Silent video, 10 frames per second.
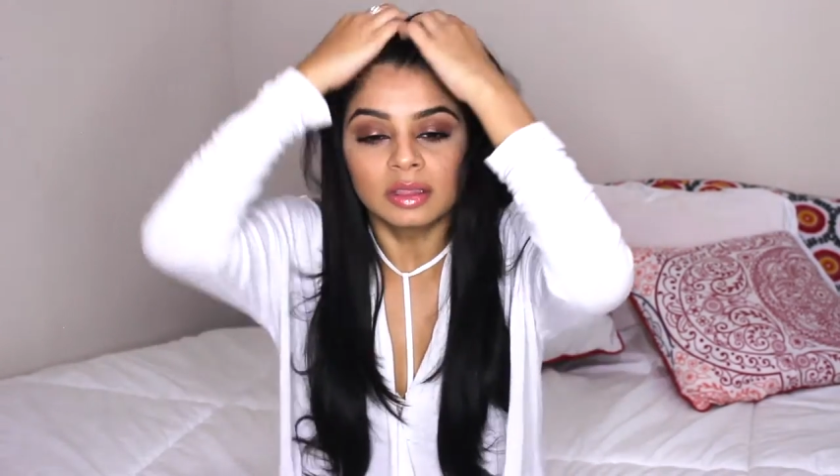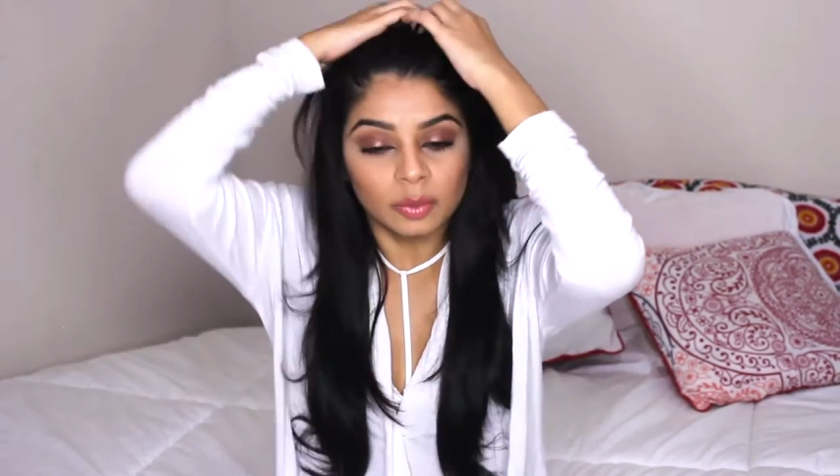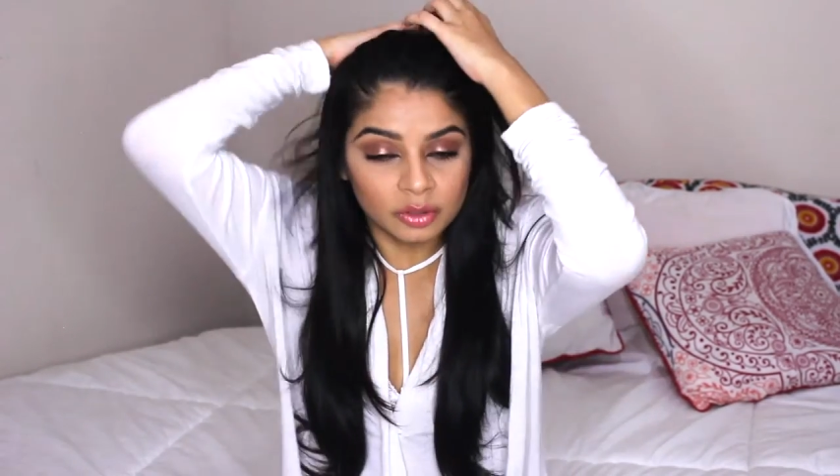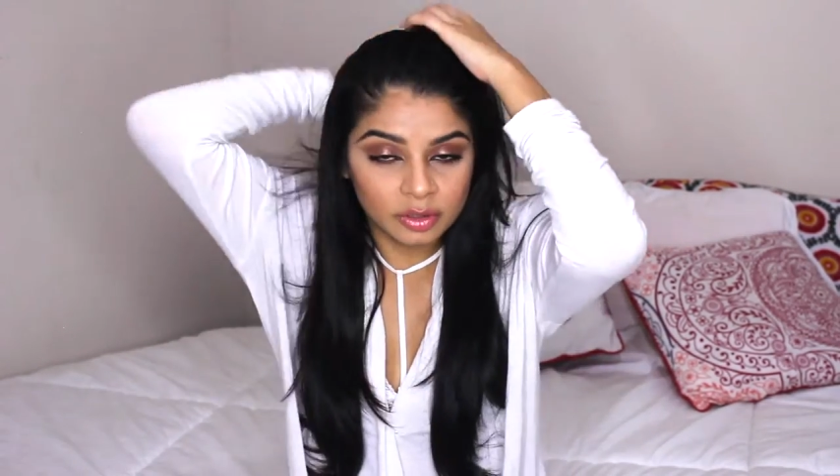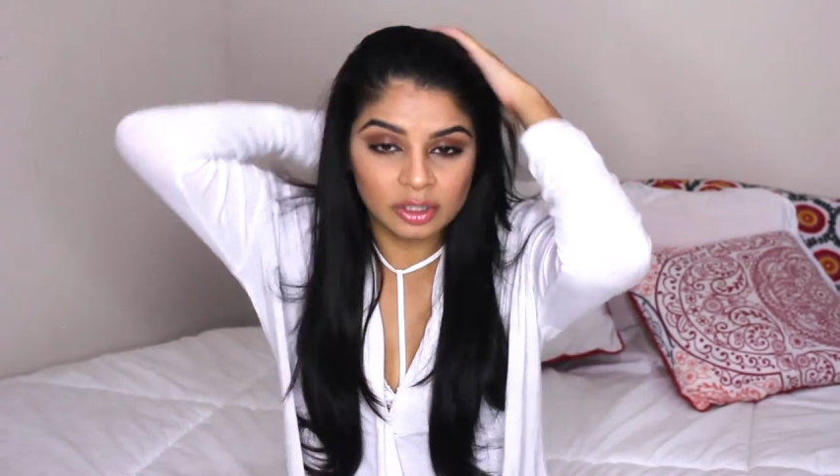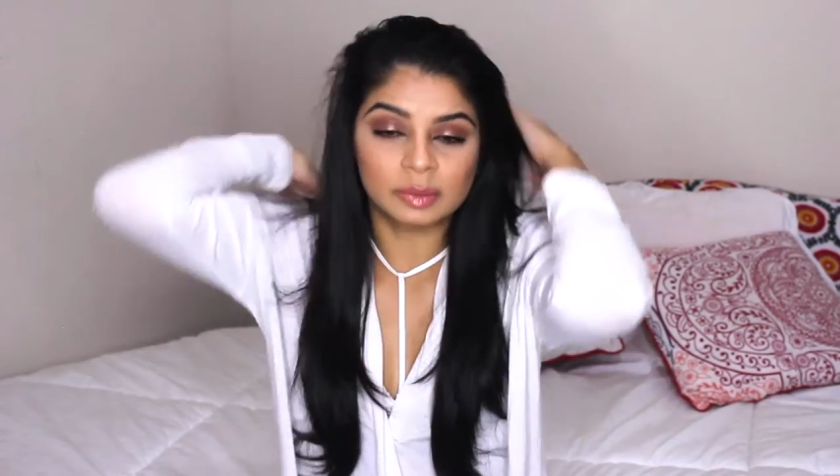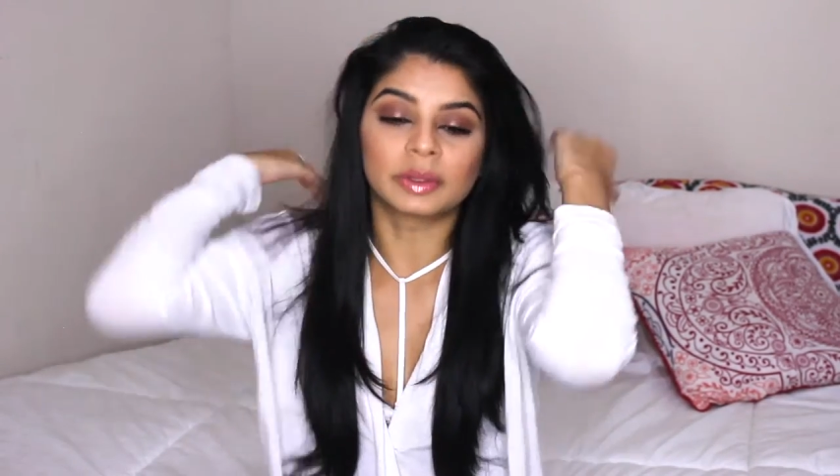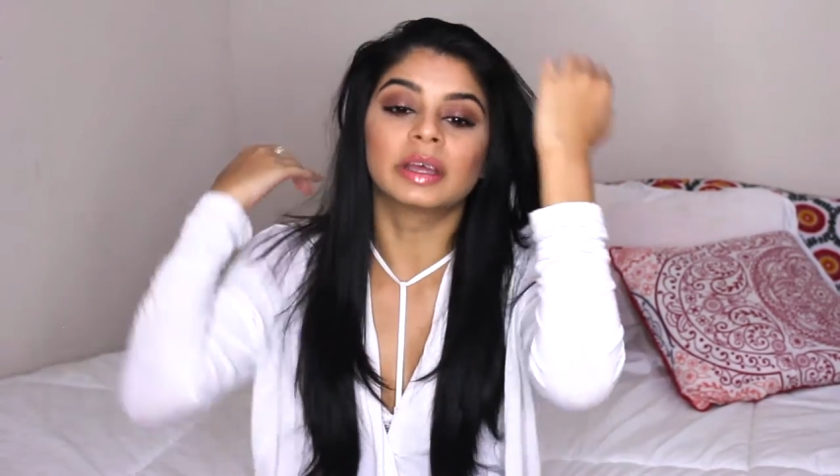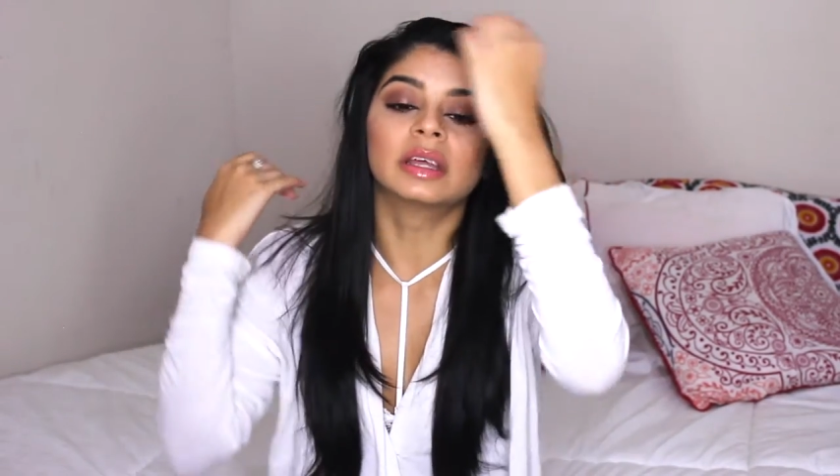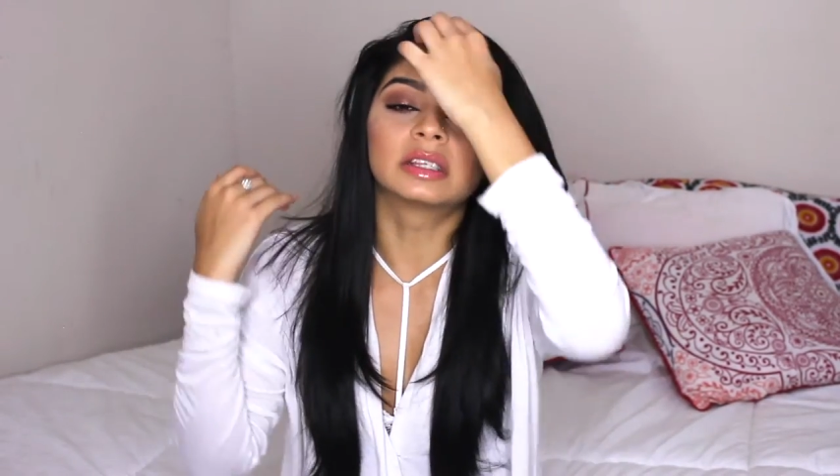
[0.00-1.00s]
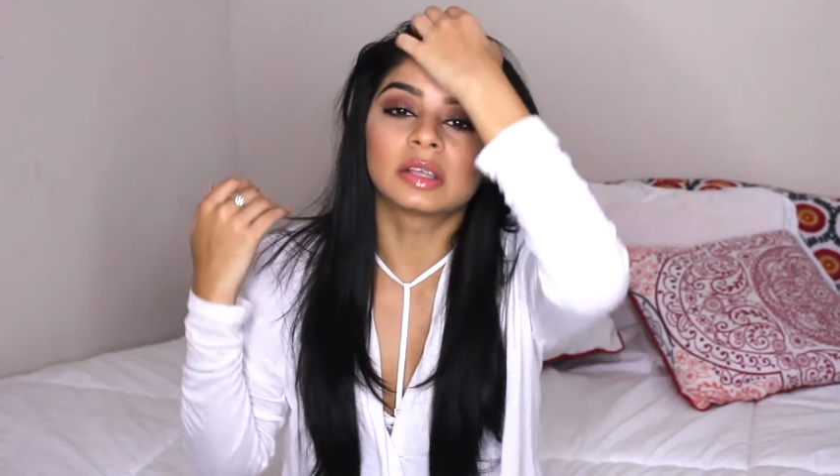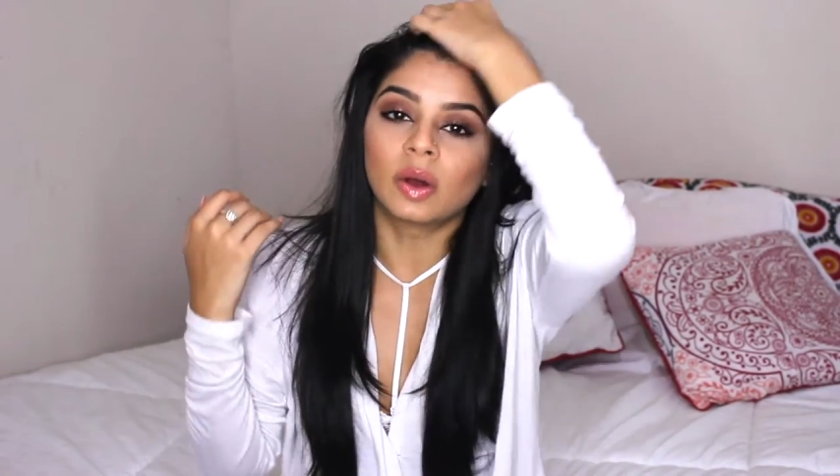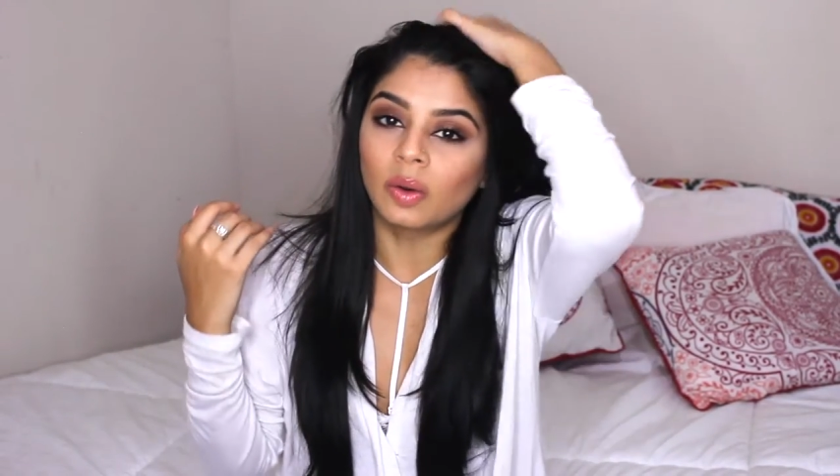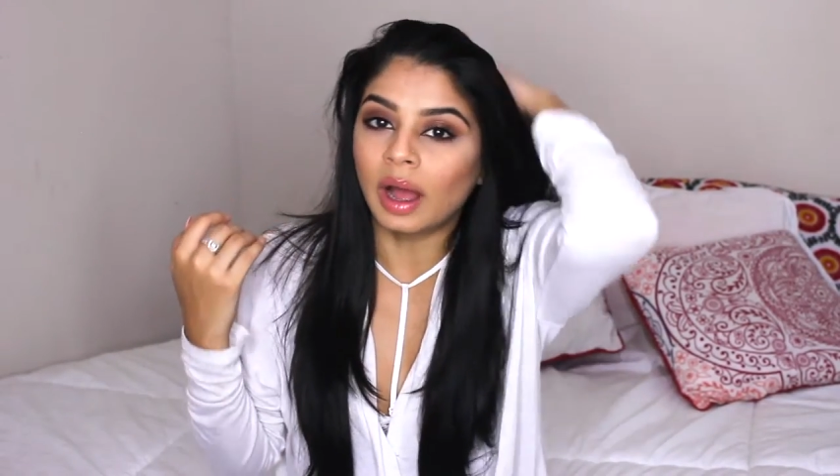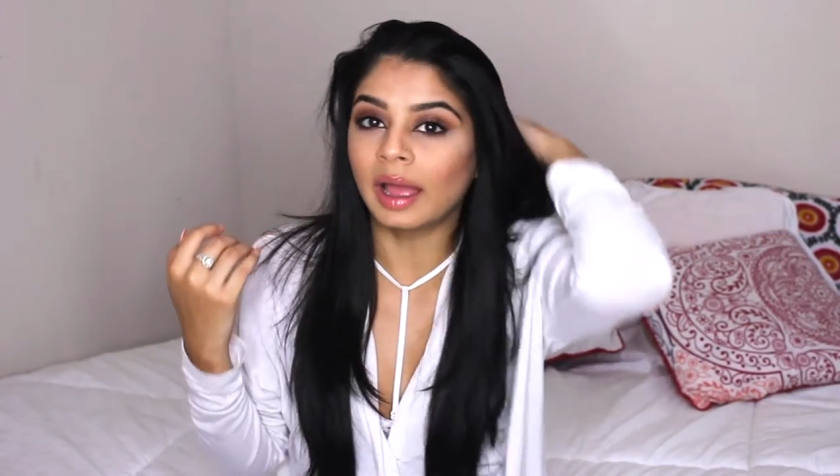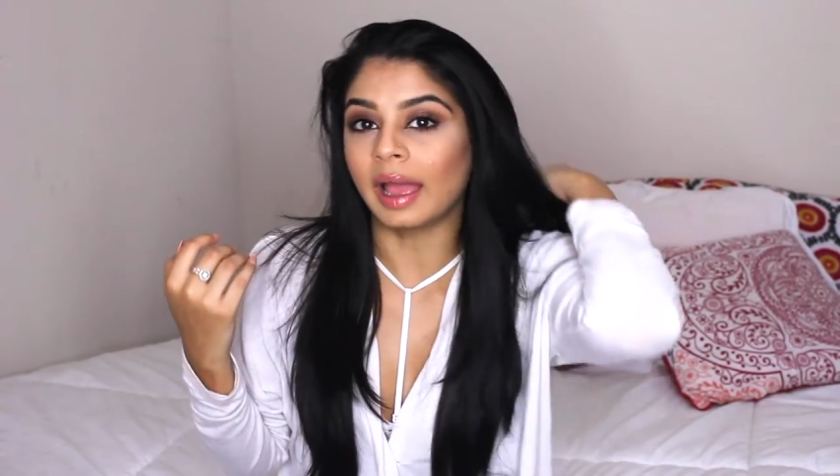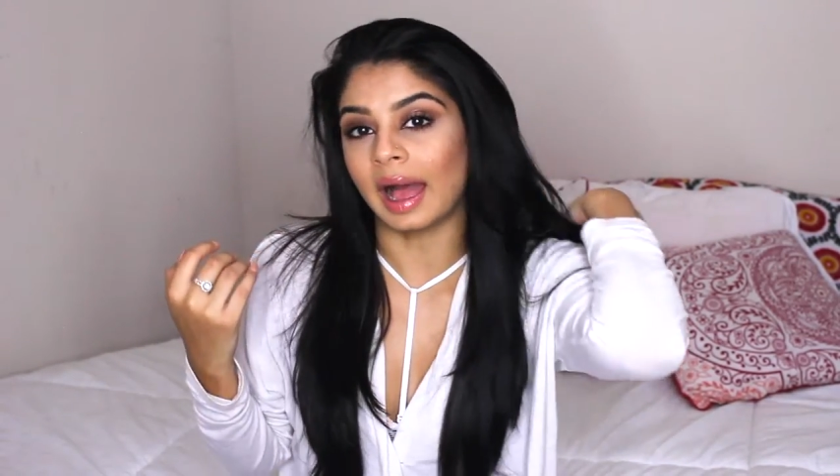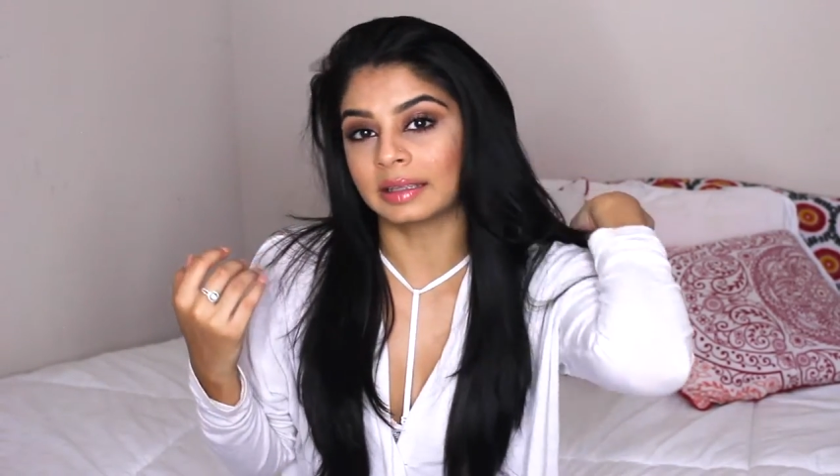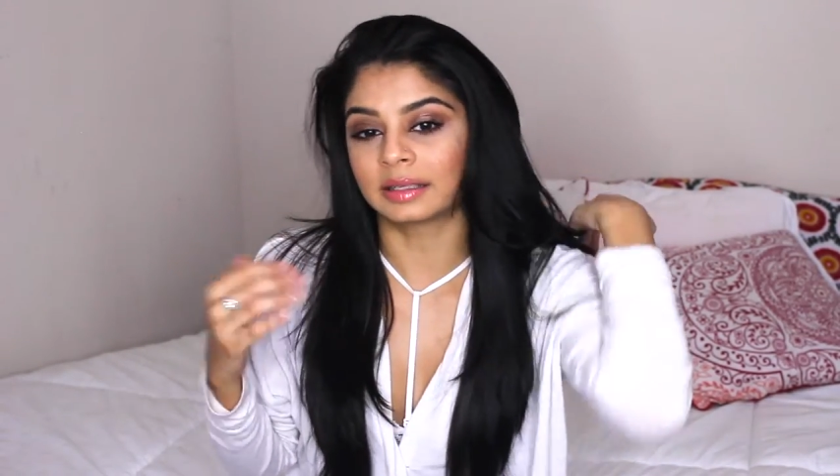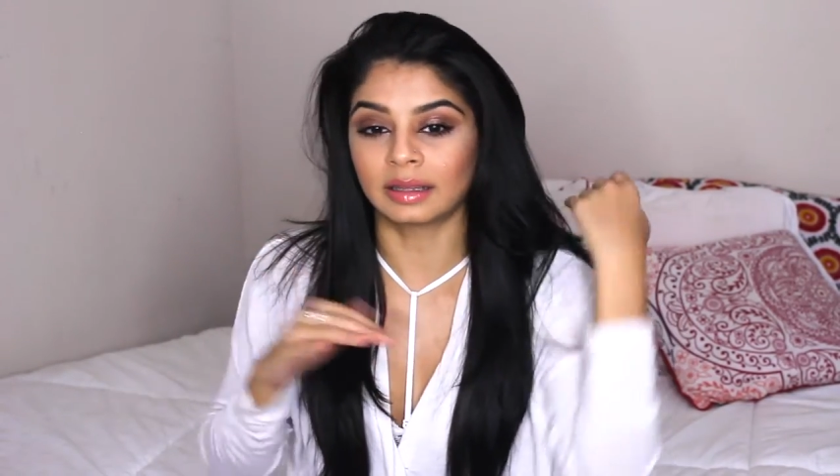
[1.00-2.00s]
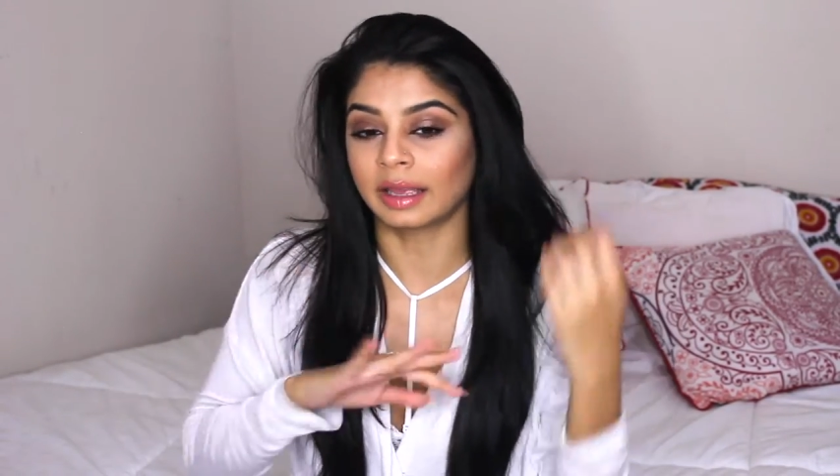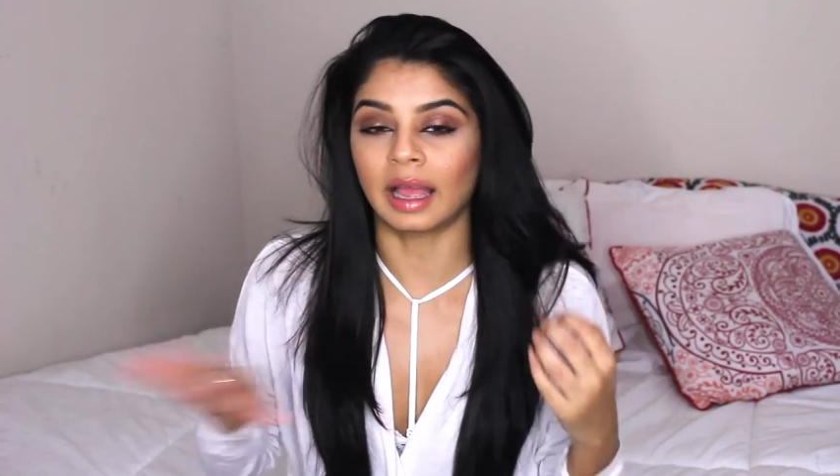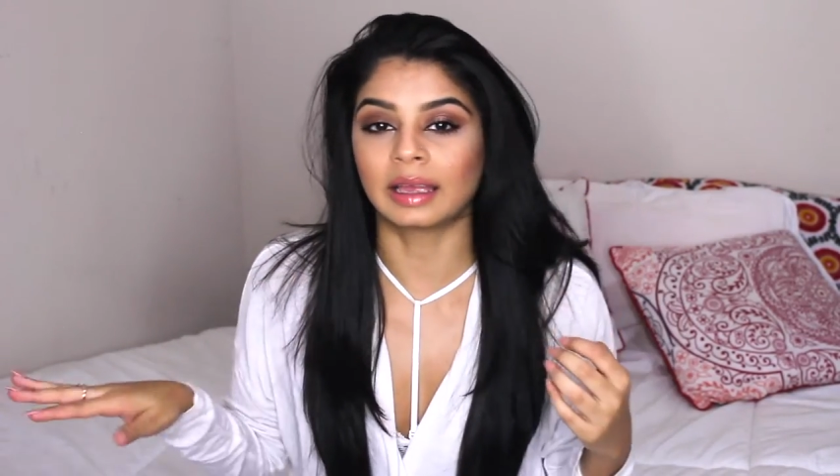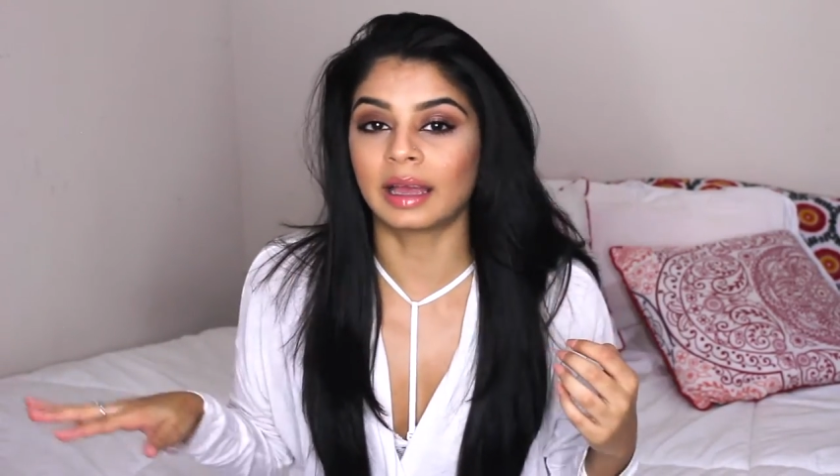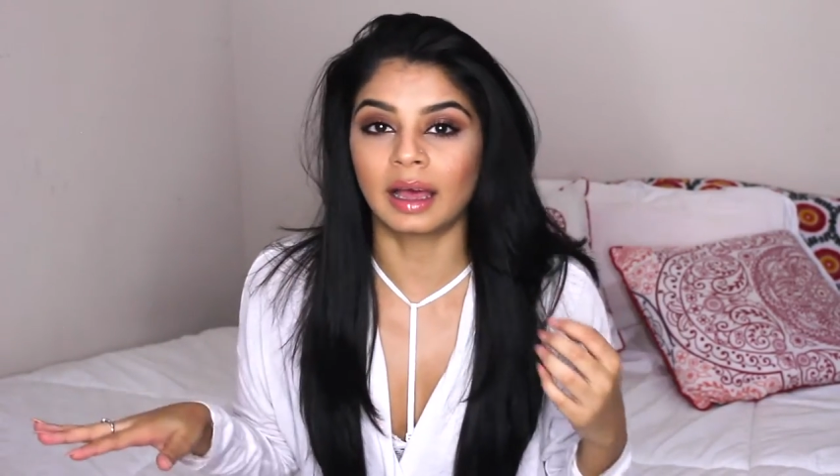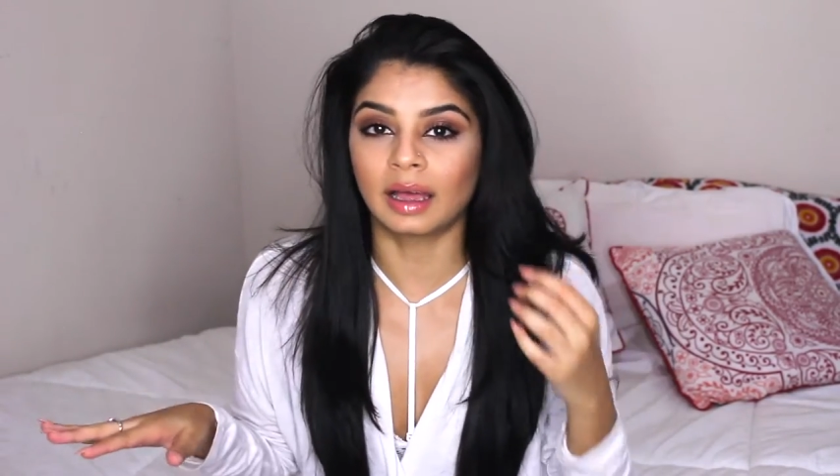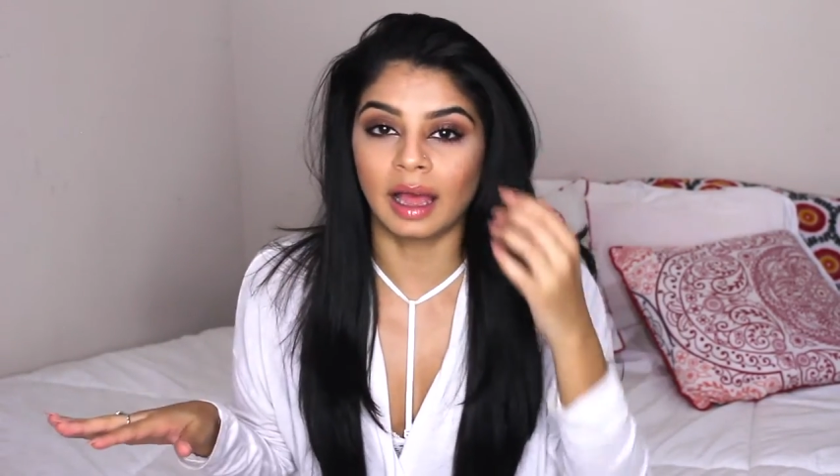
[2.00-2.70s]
they were so split so i had to like i cut